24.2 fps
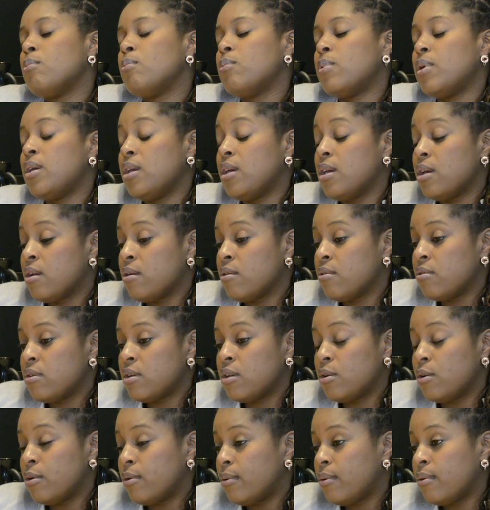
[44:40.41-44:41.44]
here
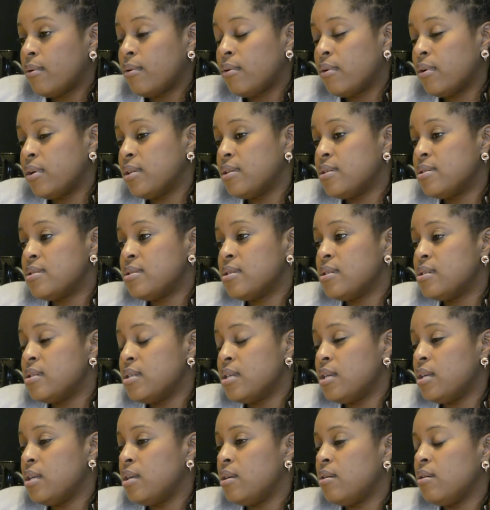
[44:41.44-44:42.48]
in Lowell, in the
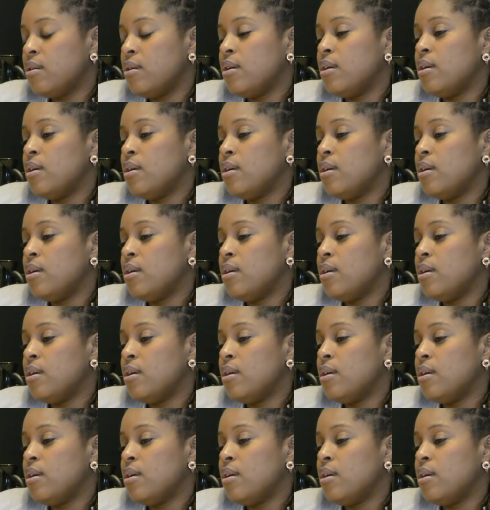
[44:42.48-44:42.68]
city.